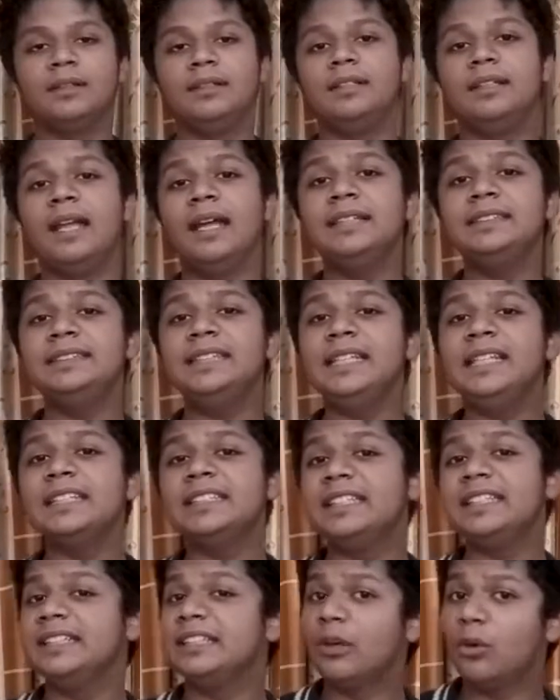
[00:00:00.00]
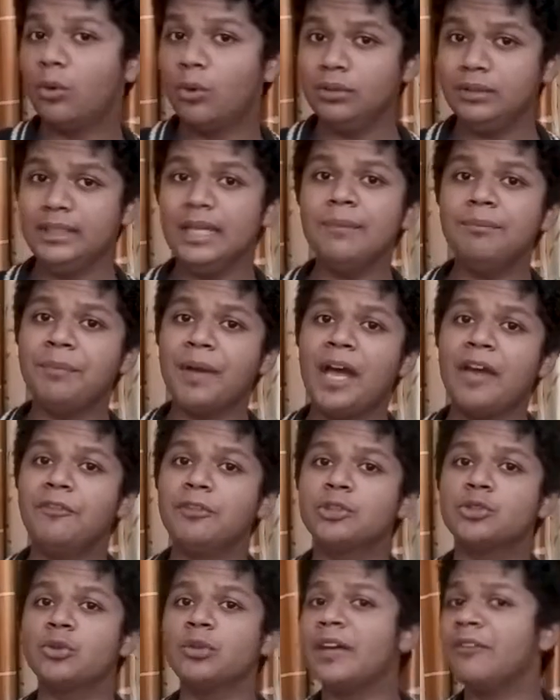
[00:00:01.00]
Like seriously, the only empire
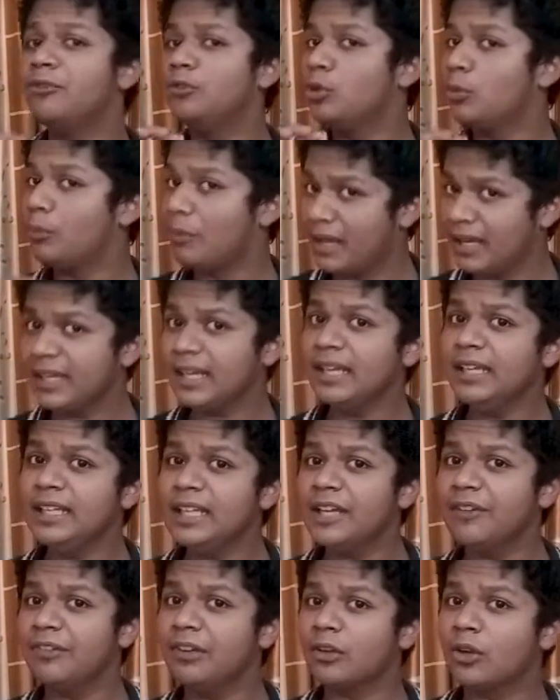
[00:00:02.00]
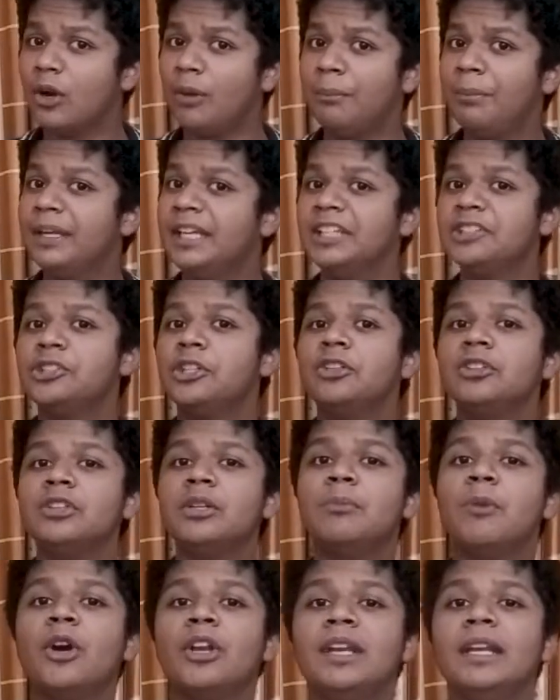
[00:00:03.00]
which could have numerically given a competition to
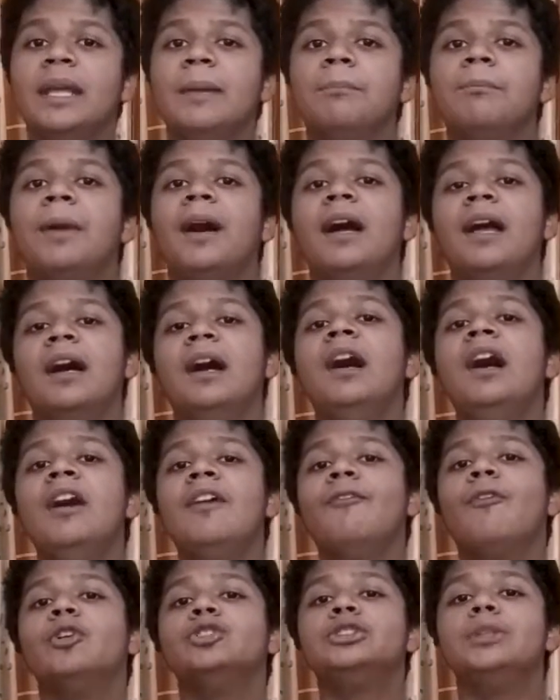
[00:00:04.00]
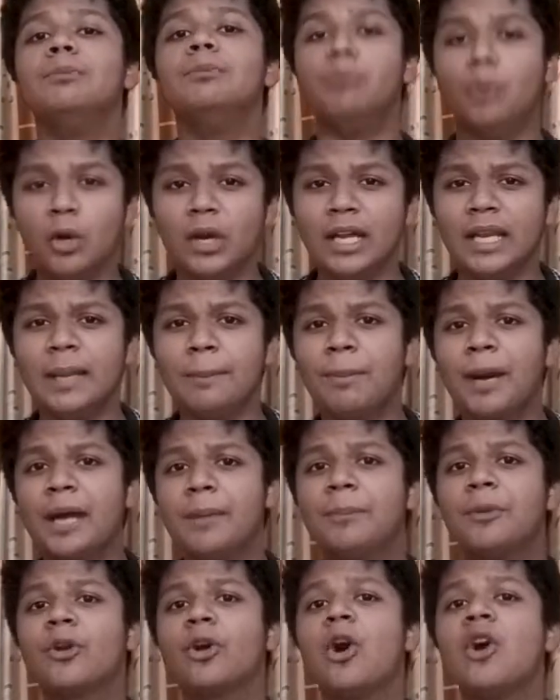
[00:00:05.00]
the Mauryan Empire was the Mughal
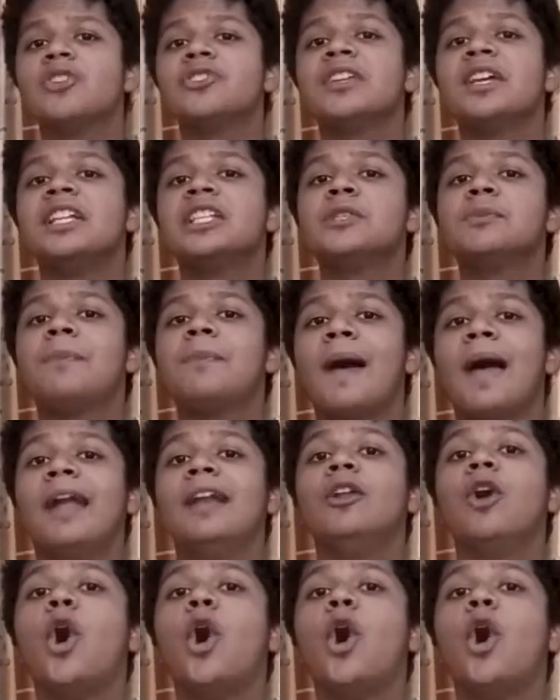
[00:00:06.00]
Empire because it spanned